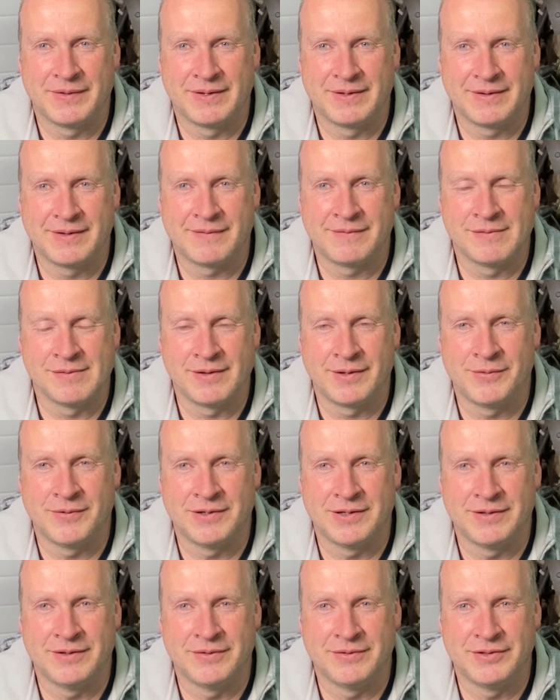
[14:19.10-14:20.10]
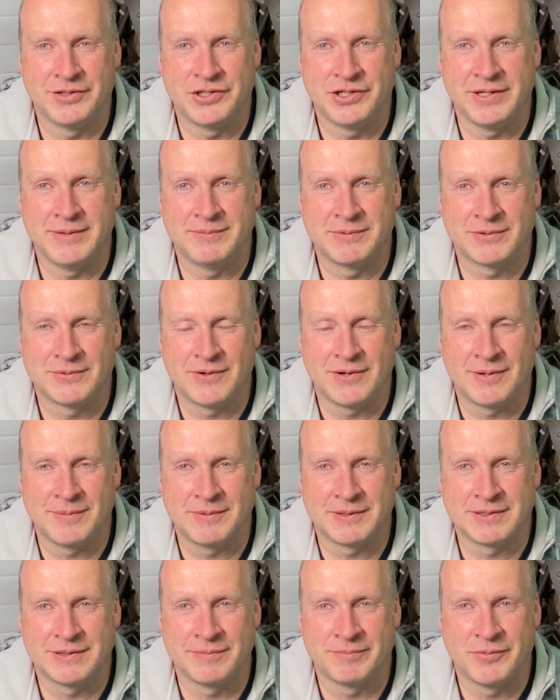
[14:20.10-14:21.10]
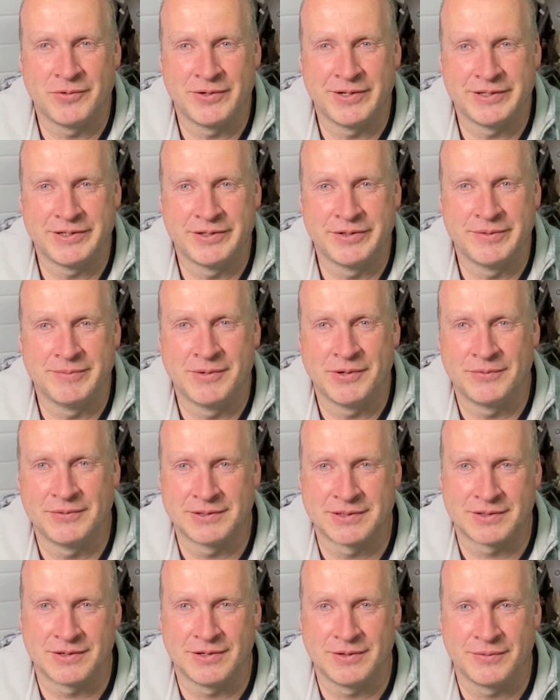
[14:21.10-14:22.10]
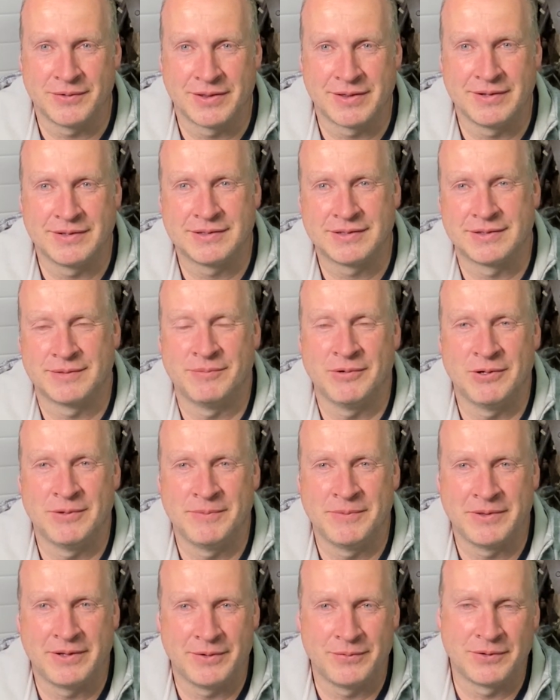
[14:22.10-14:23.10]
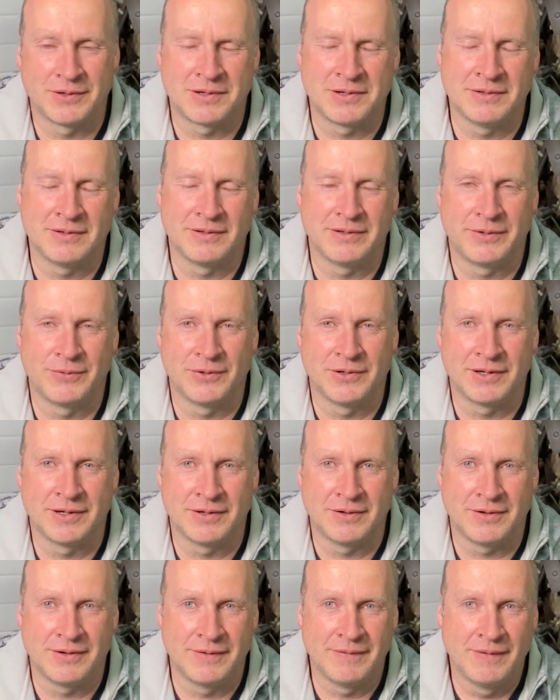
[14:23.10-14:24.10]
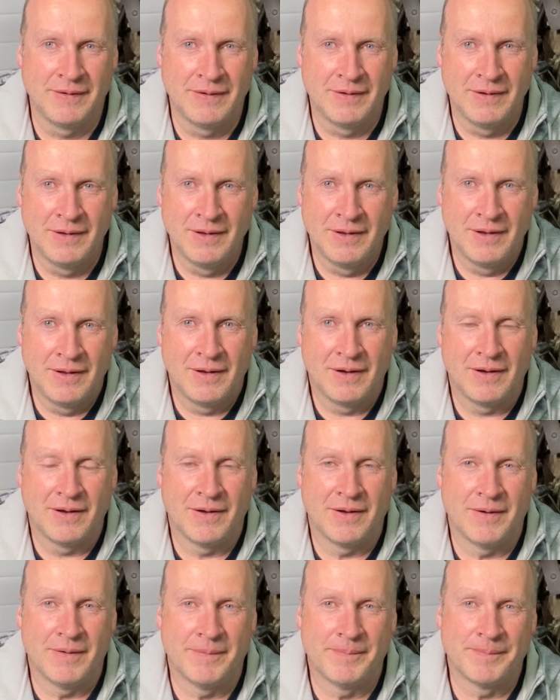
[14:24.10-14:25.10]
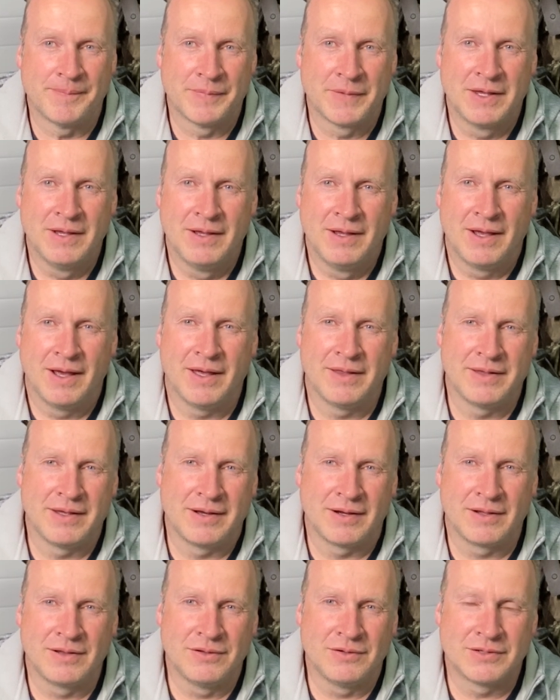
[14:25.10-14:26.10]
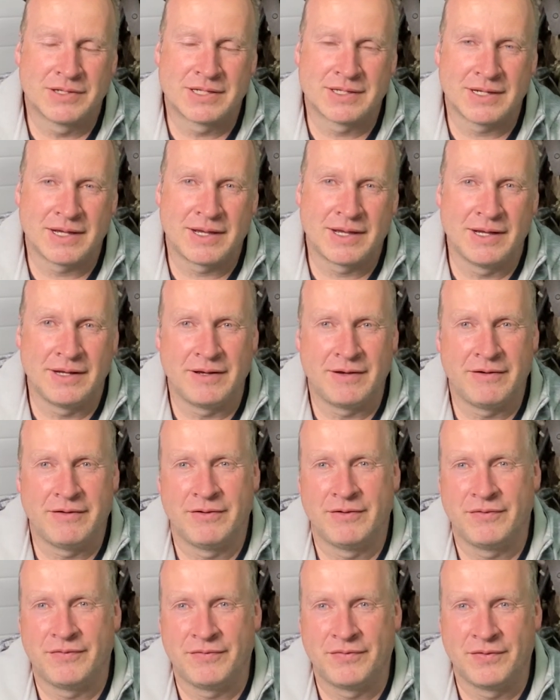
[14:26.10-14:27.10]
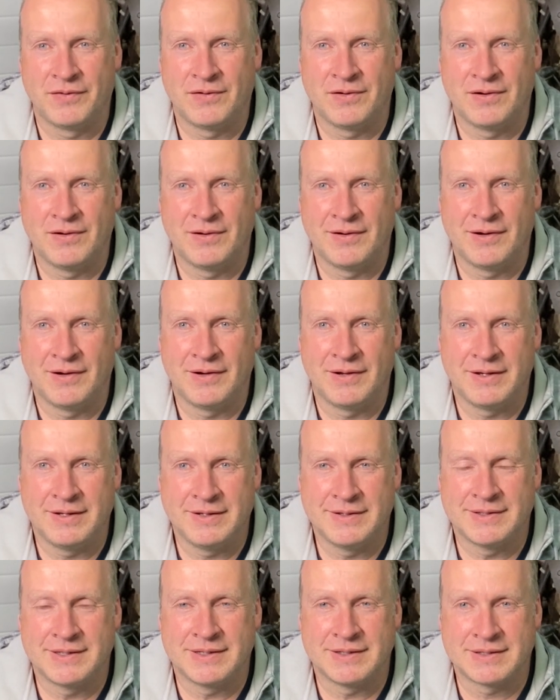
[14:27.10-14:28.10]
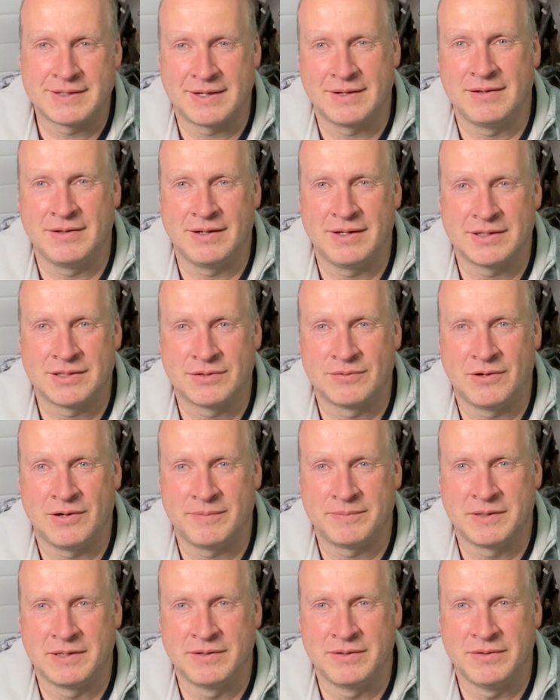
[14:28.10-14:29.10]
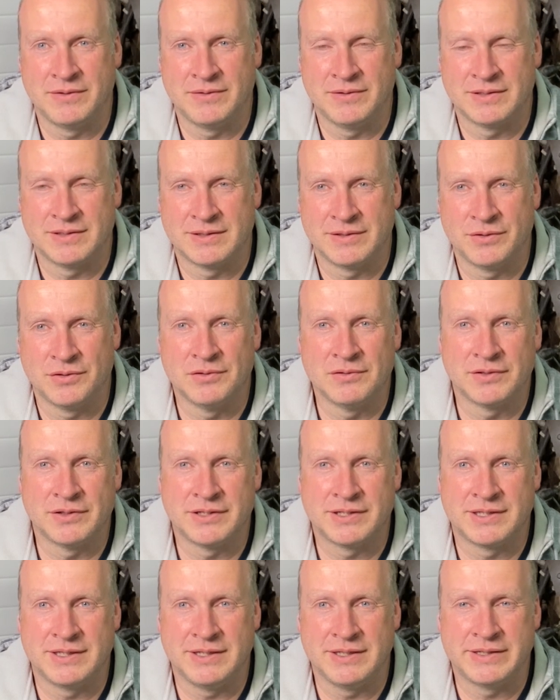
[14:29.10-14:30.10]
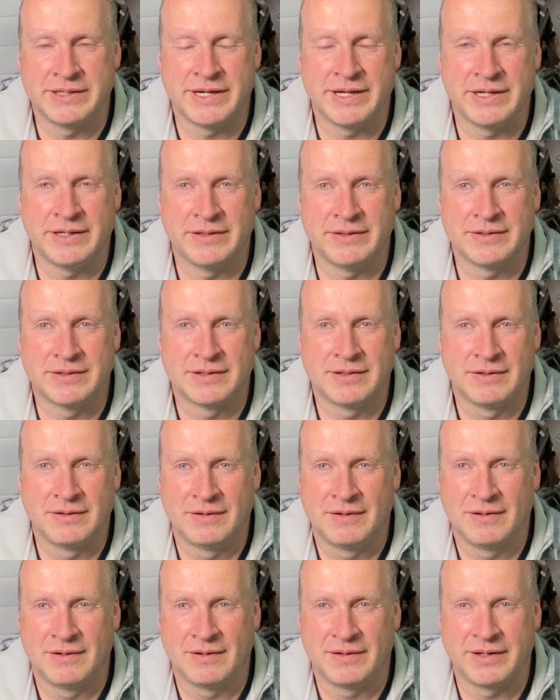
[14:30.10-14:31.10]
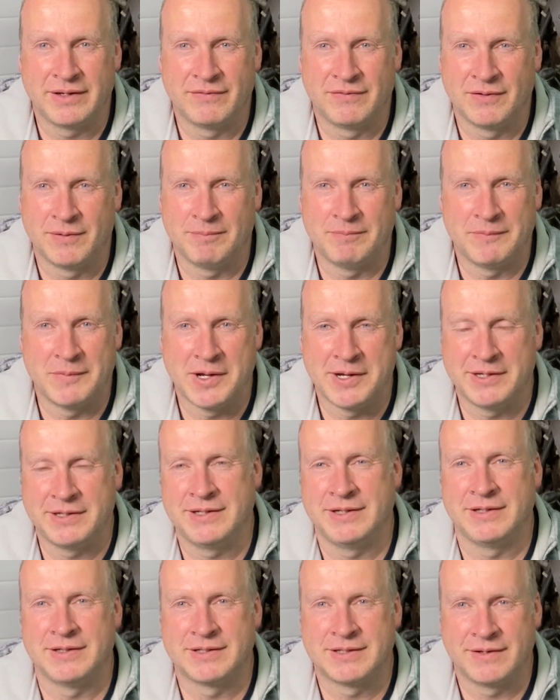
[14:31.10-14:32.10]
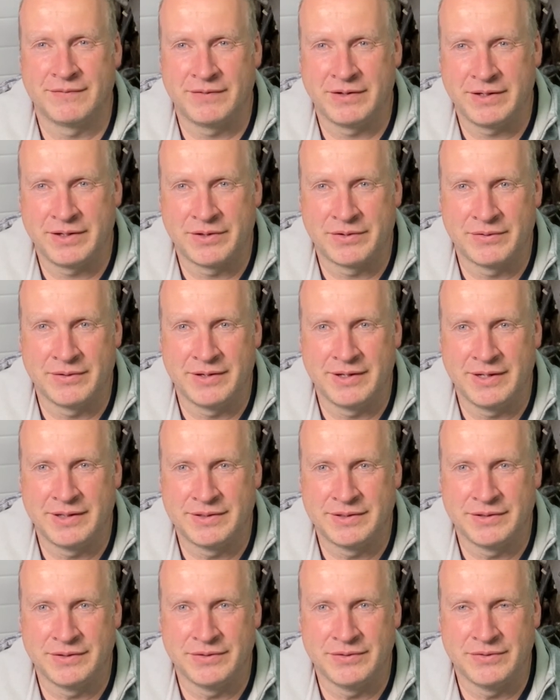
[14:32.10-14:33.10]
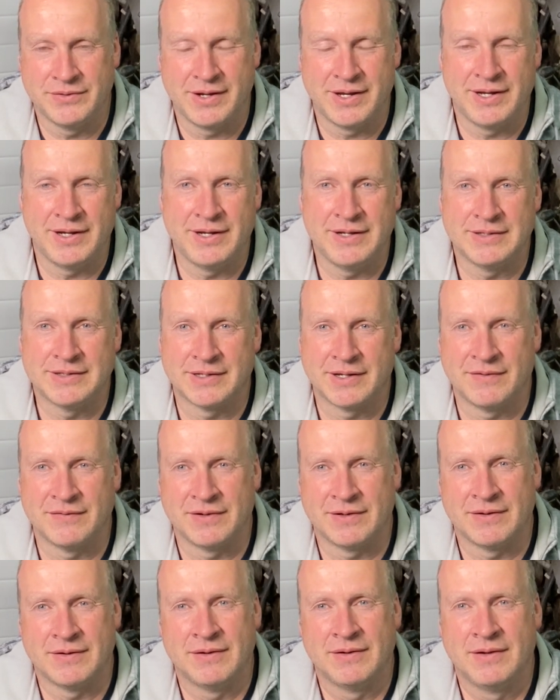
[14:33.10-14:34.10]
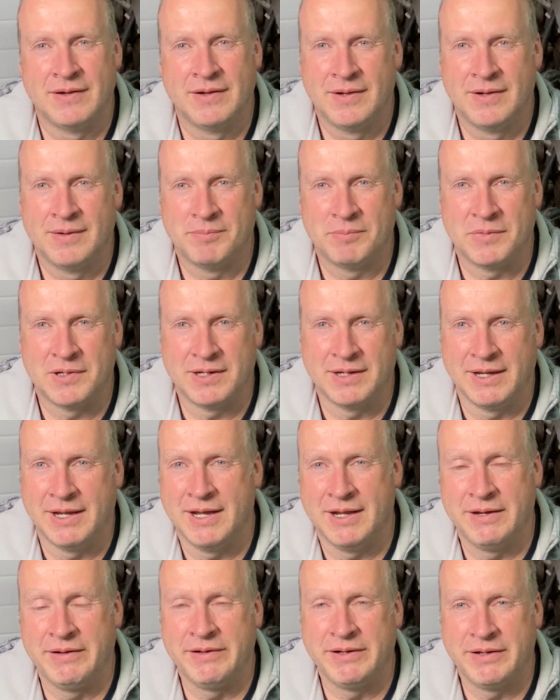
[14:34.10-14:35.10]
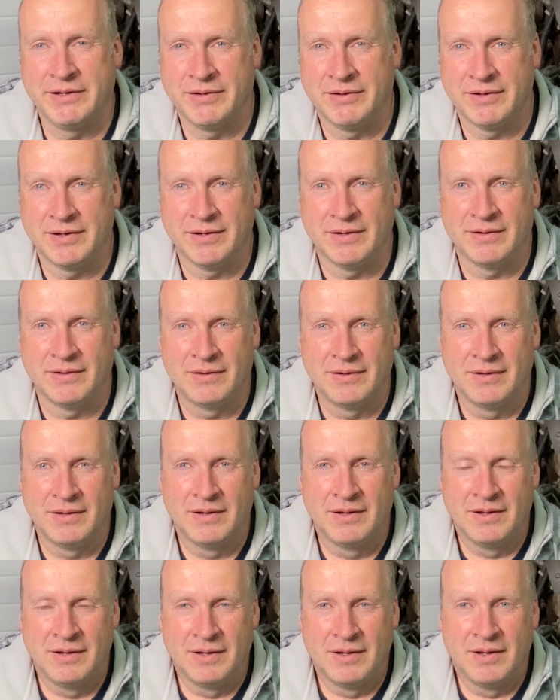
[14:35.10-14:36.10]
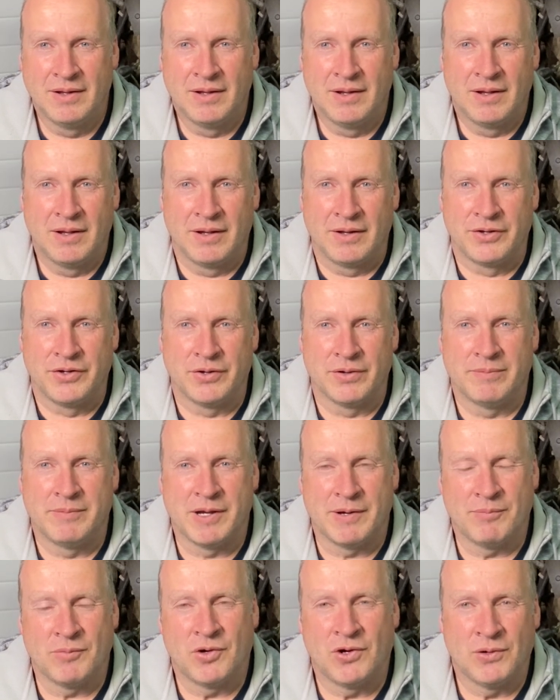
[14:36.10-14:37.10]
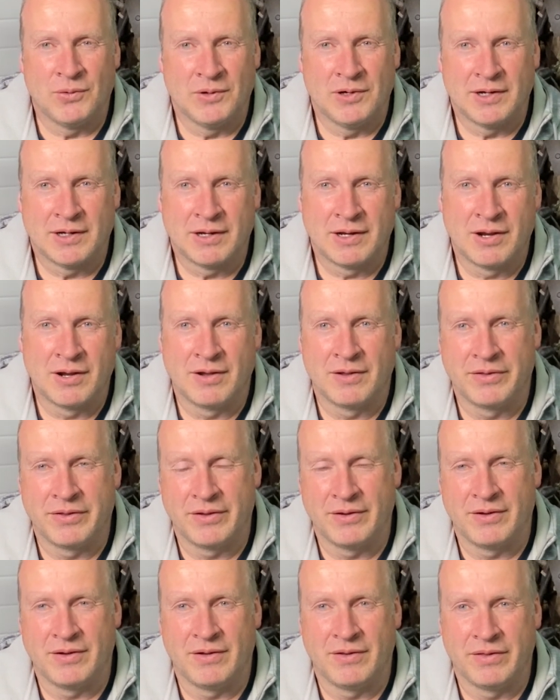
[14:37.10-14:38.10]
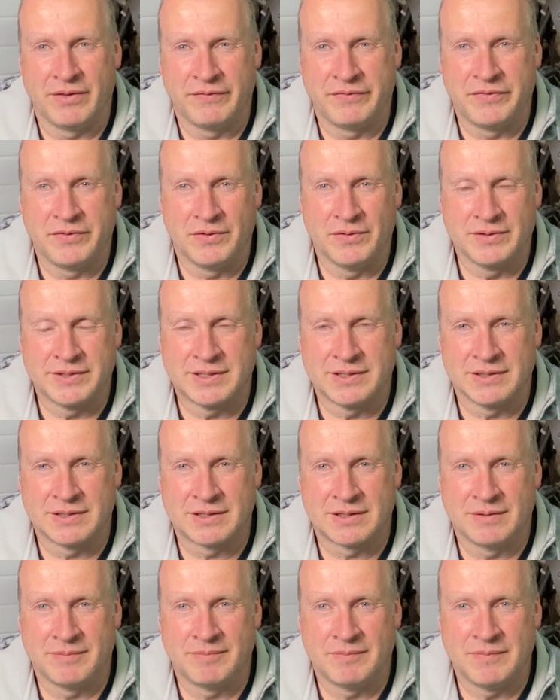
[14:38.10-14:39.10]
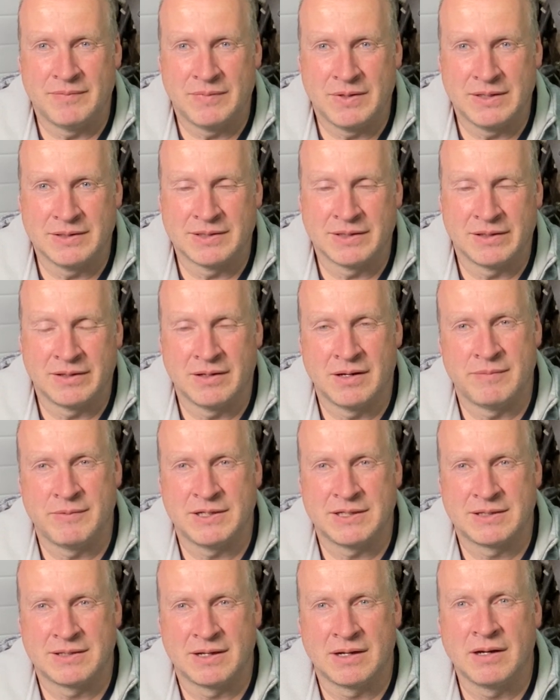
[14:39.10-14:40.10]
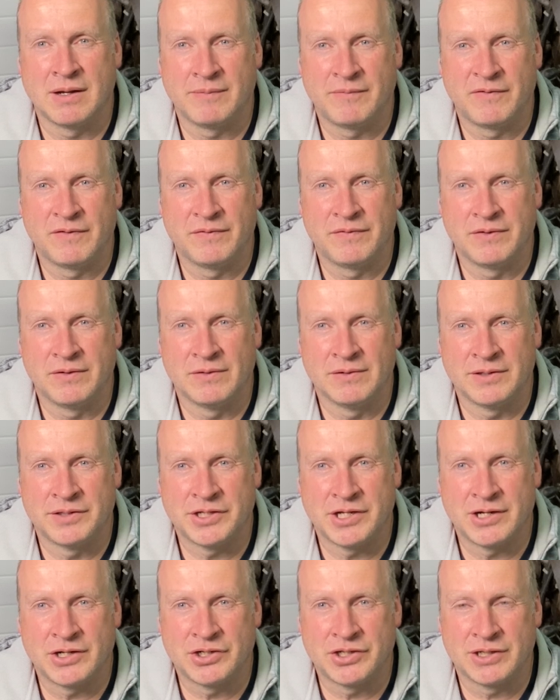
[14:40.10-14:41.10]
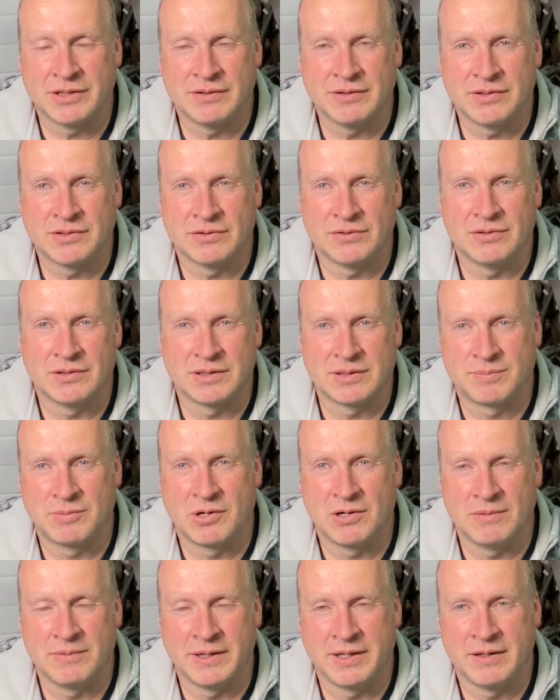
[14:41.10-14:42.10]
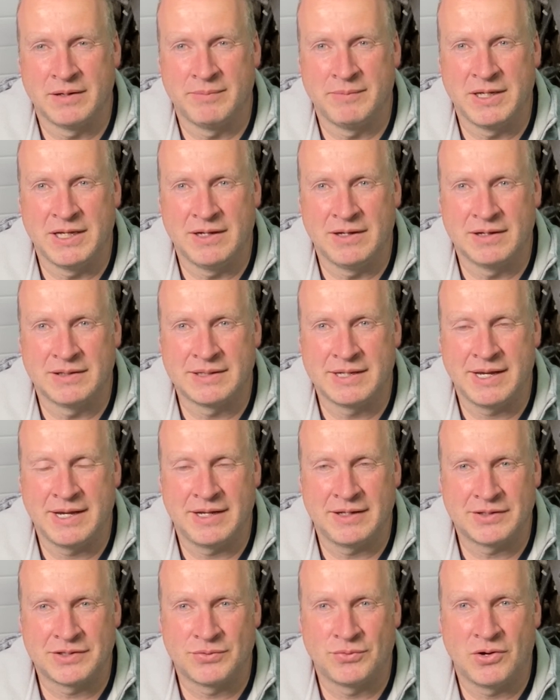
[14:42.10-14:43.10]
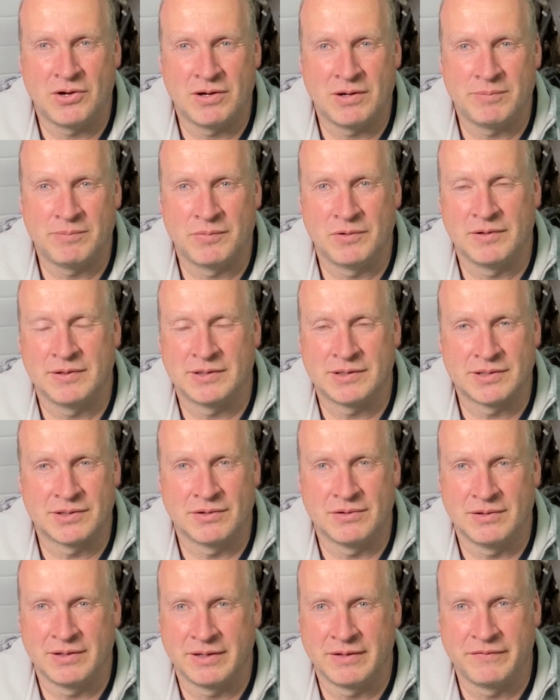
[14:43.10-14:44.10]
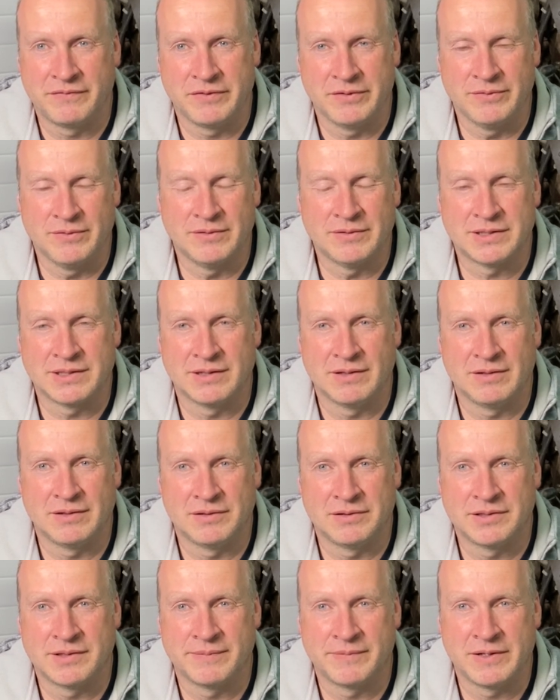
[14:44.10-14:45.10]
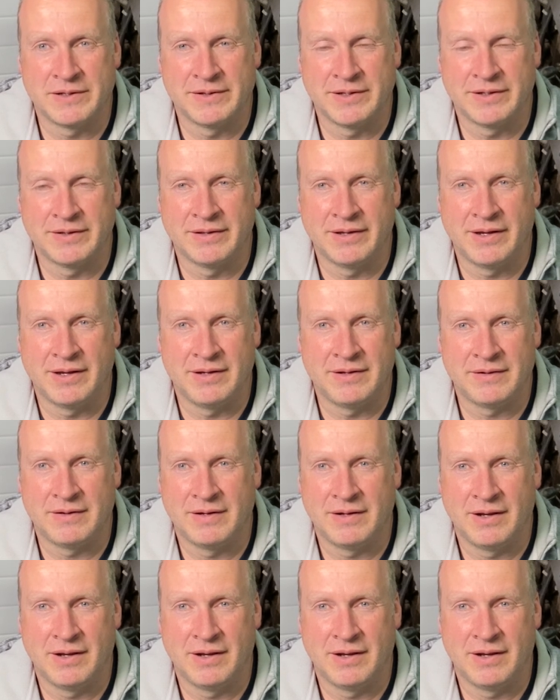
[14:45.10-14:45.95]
Definitely want to do a Jeep swap at some point too, but we'll start with this Suburban that we're currently working on. And then a close second for easiest LS swap to do is the older C10s, like from 1973 to 87. But again, you gotta do a bit more work. The fuel system isn't going to be set up for fuel injection, so it's probably going to mean a tank swap or installing a fuel cell or something like that.